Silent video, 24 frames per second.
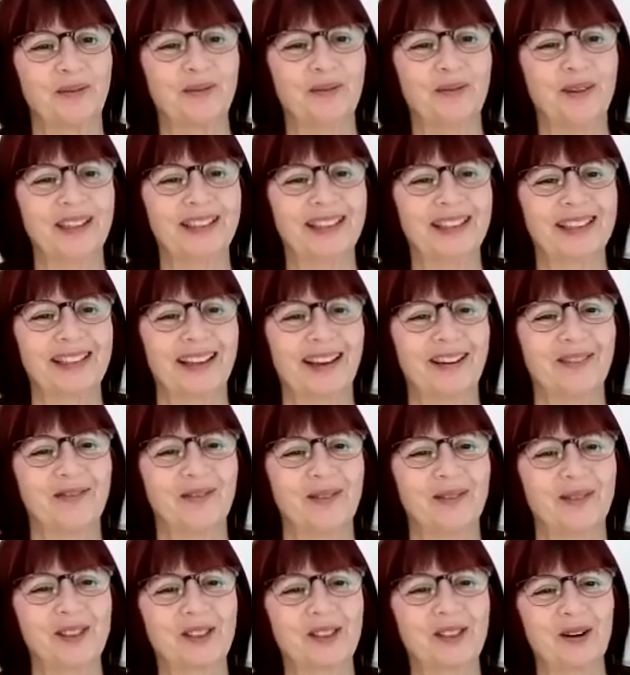we decided
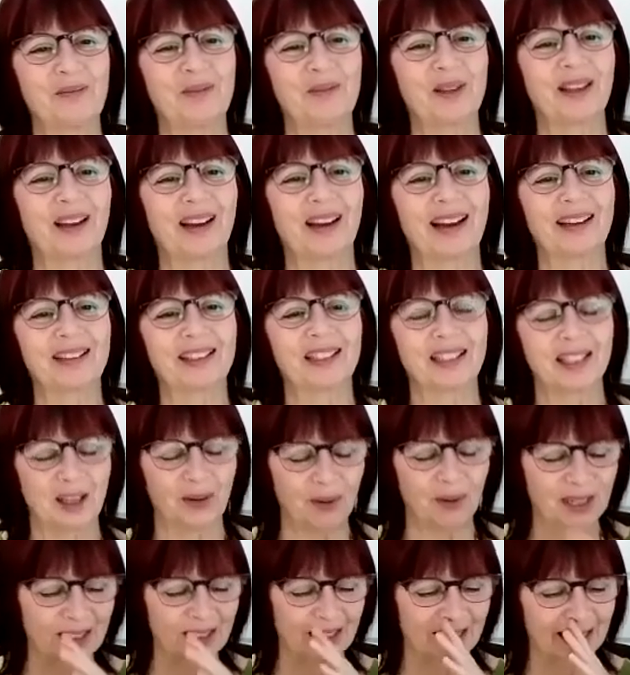was going to be the last thing
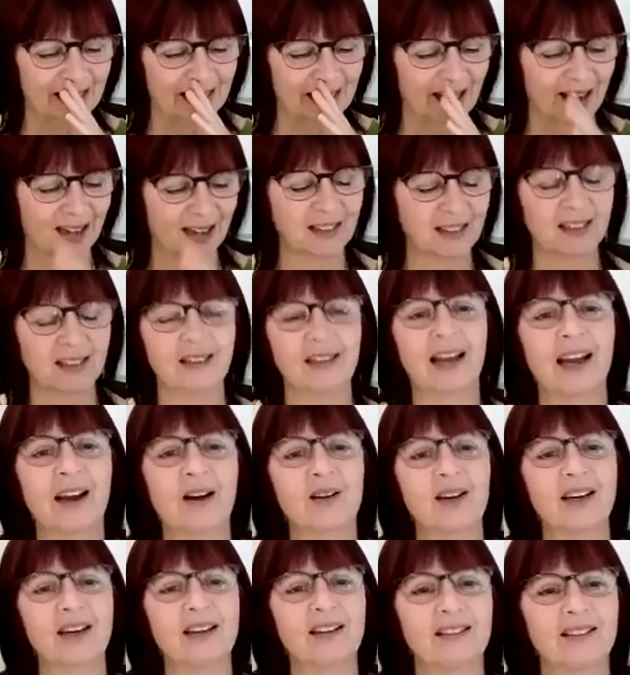we discussed, and
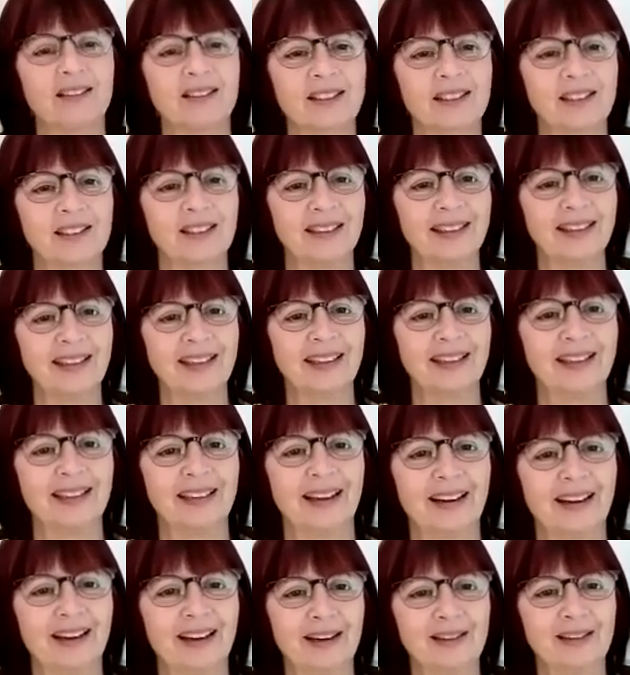that is,
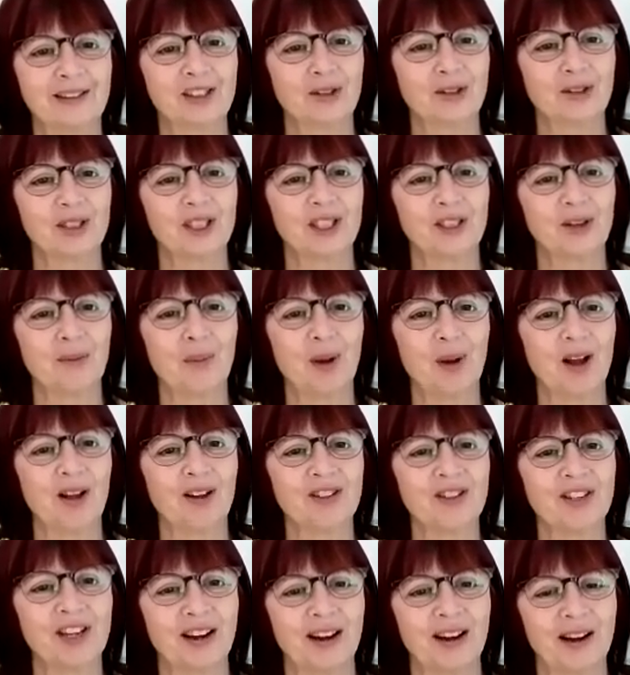it's crystal
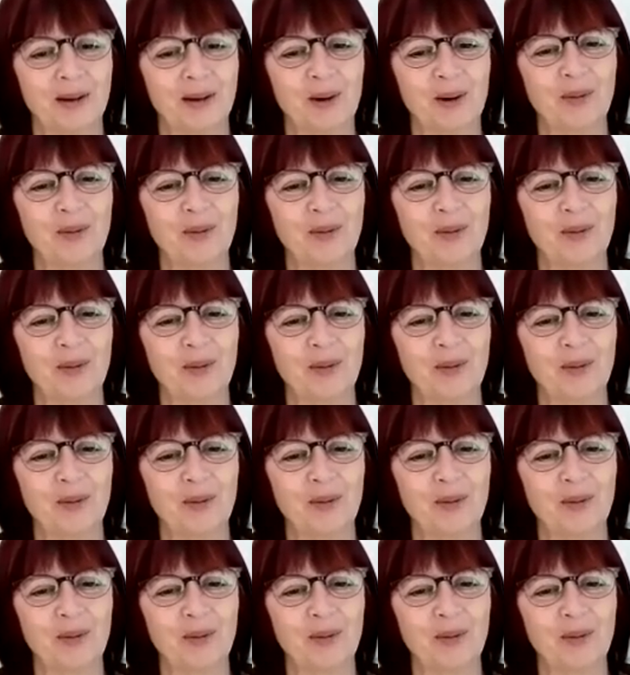ball time.